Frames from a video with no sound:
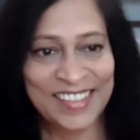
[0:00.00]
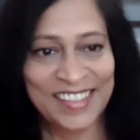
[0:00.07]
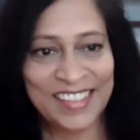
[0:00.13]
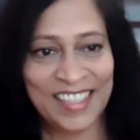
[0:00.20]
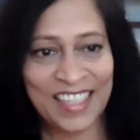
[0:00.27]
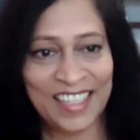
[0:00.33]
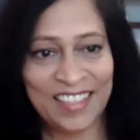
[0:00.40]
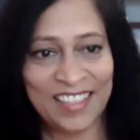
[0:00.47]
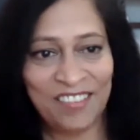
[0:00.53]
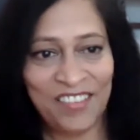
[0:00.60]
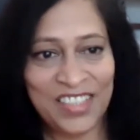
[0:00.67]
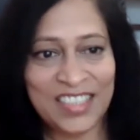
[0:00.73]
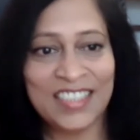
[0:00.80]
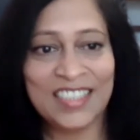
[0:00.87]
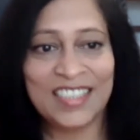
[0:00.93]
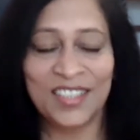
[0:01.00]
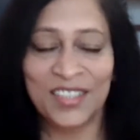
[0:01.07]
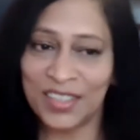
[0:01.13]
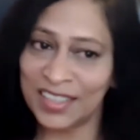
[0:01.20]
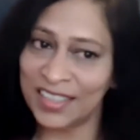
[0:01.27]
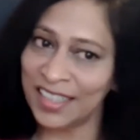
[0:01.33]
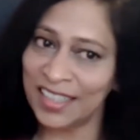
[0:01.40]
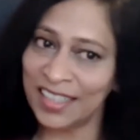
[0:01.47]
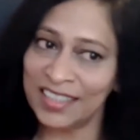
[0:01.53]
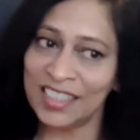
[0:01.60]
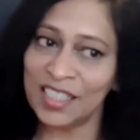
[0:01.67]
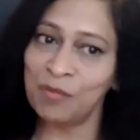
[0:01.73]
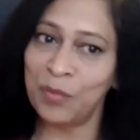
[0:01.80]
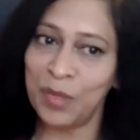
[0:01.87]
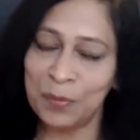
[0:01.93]
And which is a good thing. And
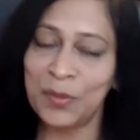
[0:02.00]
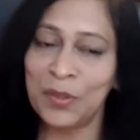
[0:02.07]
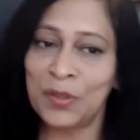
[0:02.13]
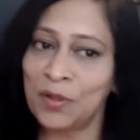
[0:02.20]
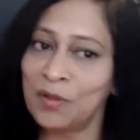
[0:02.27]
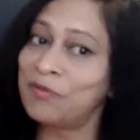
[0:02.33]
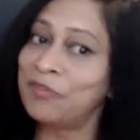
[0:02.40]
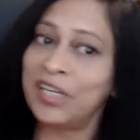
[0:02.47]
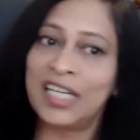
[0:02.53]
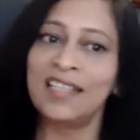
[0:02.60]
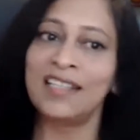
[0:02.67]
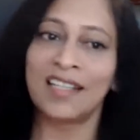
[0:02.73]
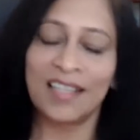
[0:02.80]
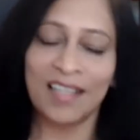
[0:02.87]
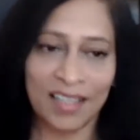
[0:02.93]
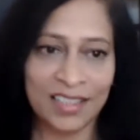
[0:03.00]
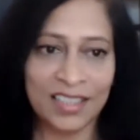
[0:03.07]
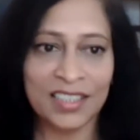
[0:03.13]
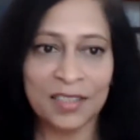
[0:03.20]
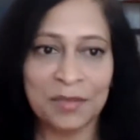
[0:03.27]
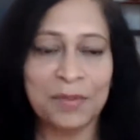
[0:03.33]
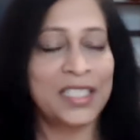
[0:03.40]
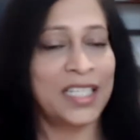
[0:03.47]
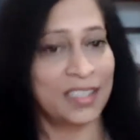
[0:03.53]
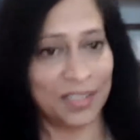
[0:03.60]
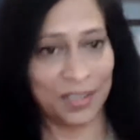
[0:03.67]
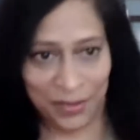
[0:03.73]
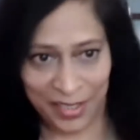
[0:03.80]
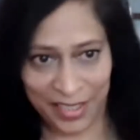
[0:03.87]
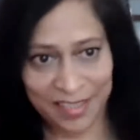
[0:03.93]
some people don't fit in that culture, but that's
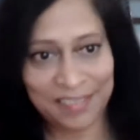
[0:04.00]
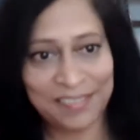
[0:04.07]
okay.